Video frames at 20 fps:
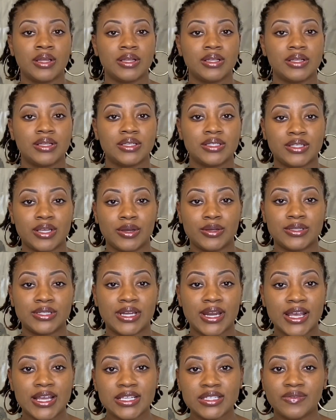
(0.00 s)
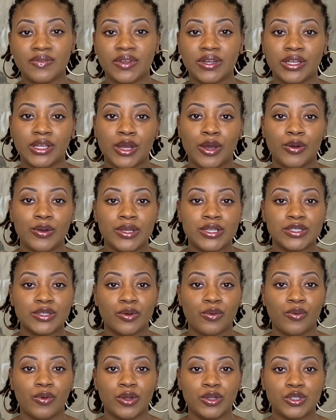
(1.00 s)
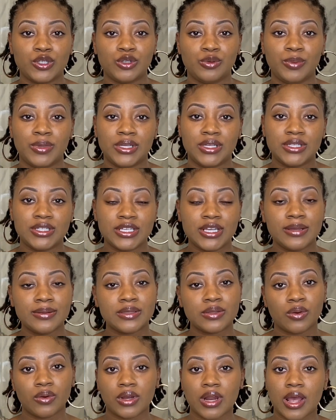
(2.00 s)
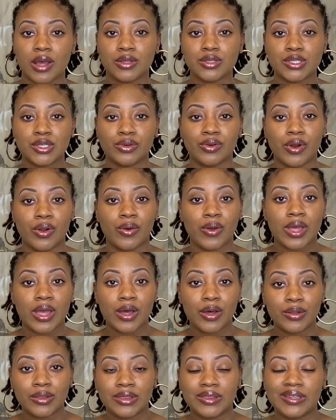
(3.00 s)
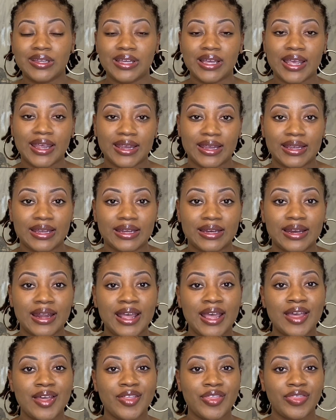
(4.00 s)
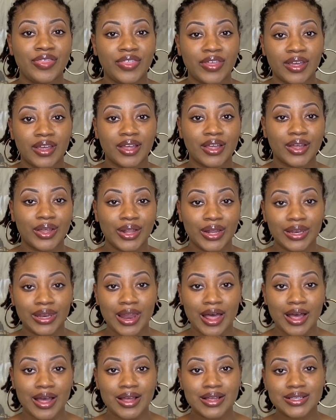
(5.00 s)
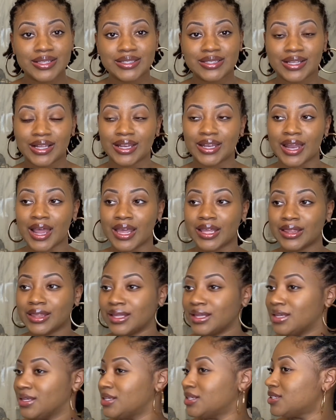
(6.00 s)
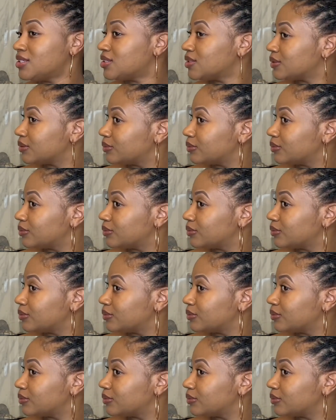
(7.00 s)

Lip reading: So today's video is going to be tips on how to grow healthy and thick locks like these.